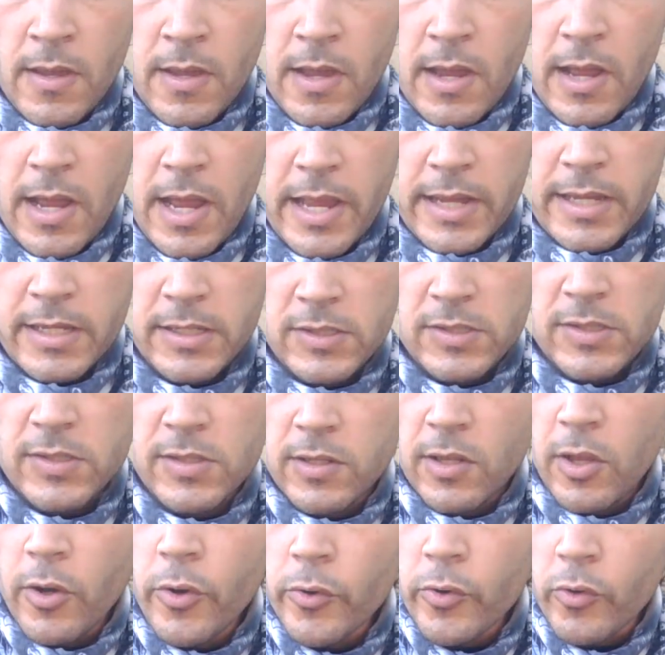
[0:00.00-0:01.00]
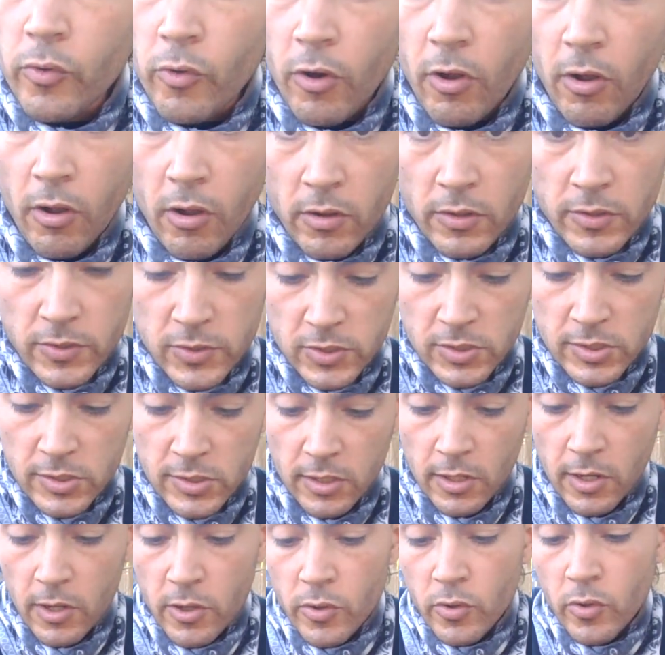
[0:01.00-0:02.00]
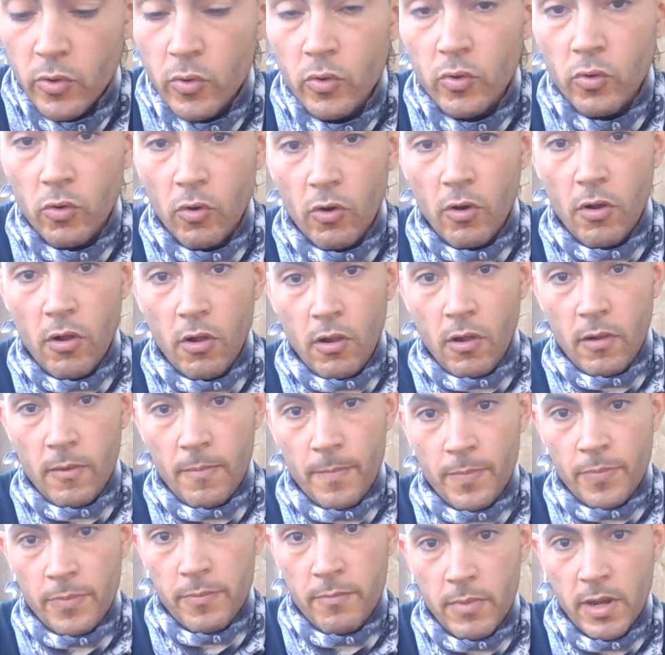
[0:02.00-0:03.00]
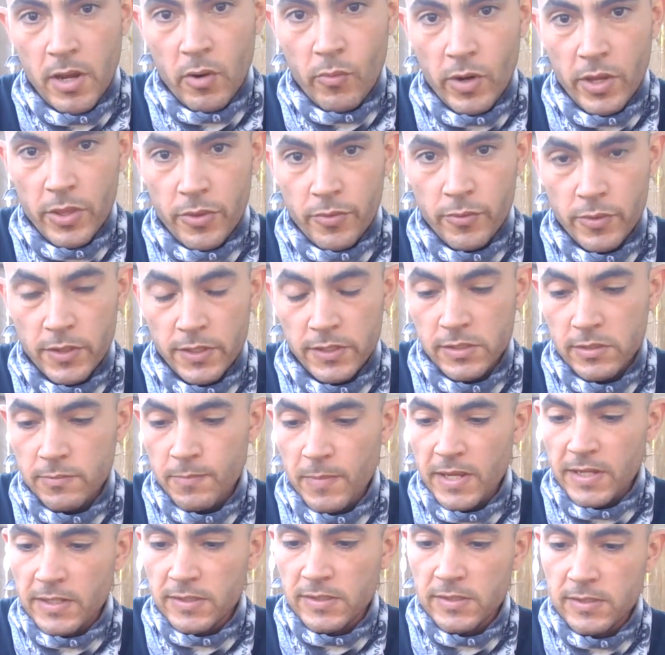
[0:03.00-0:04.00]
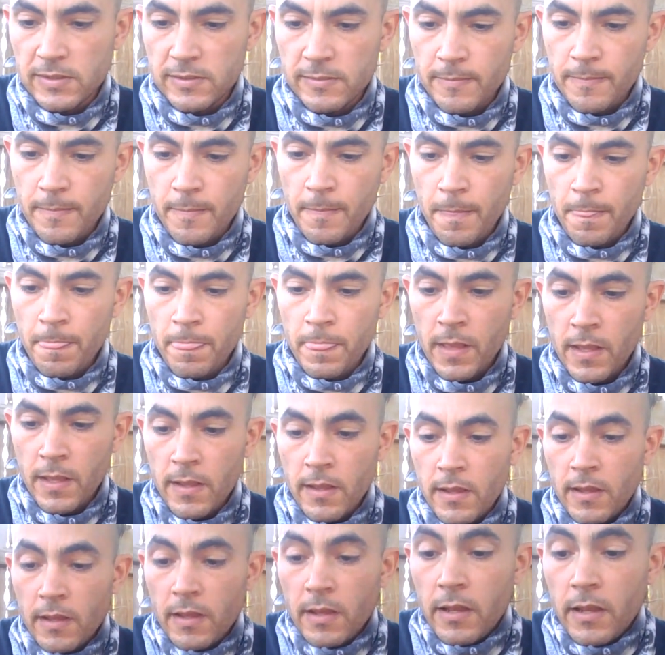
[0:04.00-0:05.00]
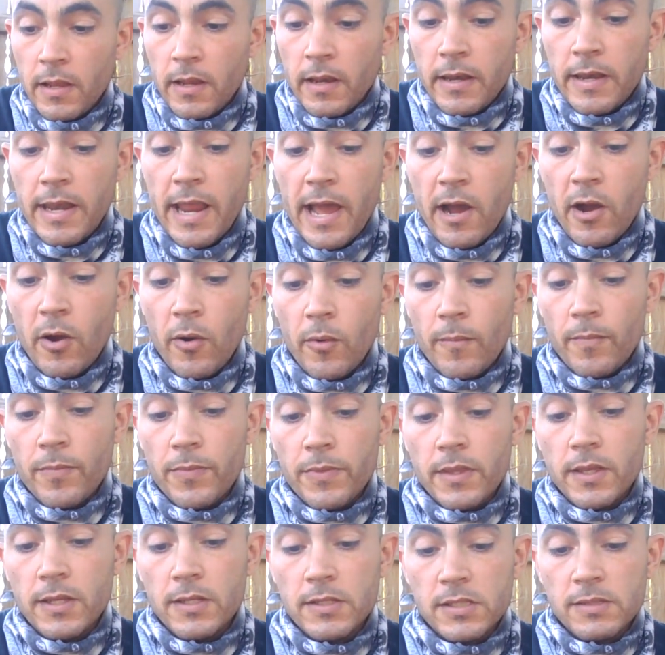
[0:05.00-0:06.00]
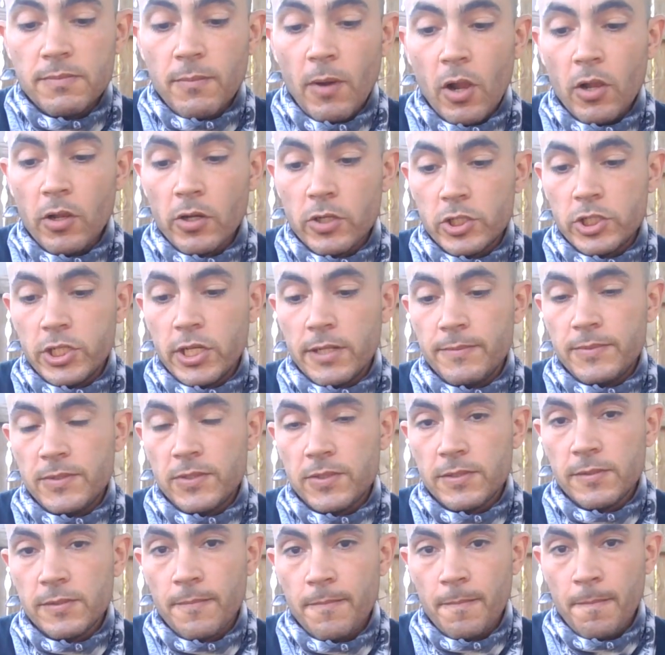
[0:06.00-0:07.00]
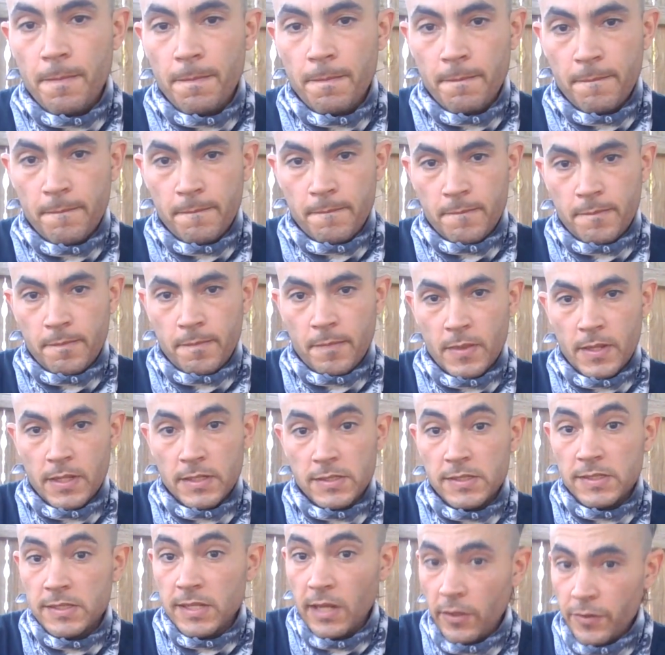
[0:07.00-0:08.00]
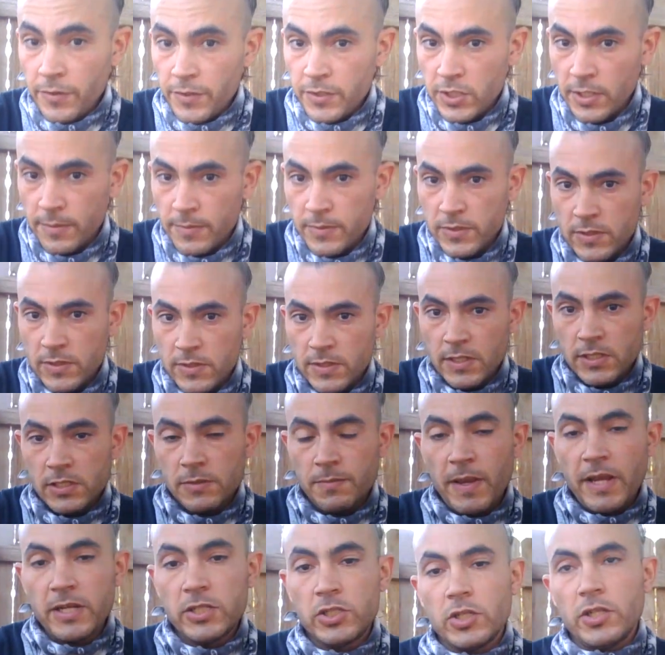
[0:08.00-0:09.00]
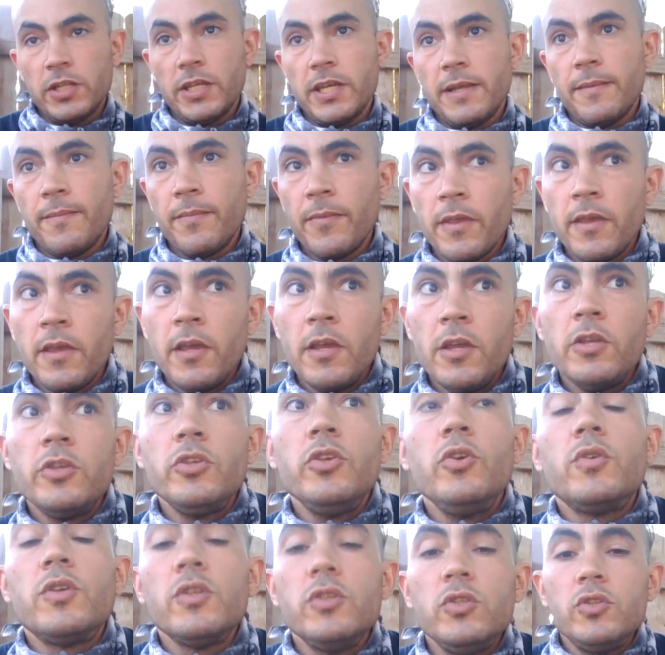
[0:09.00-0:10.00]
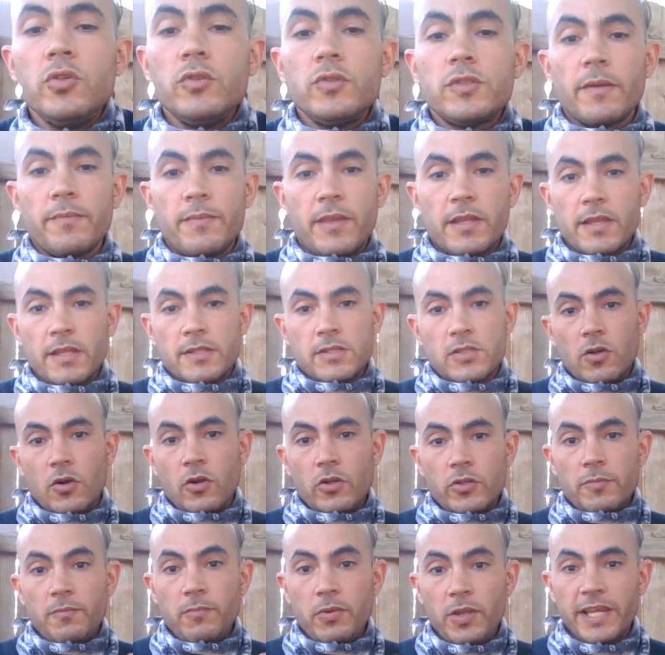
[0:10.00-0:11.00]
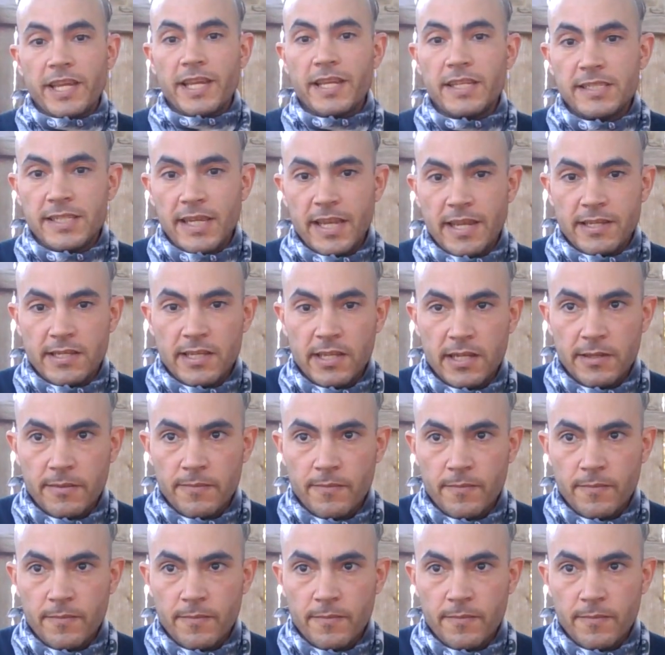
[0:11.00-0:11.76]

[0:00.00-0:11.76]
I can slow crawl my way through this space. Now, in smaller ships, stealth ships especially, you can do something that's called blink tanking.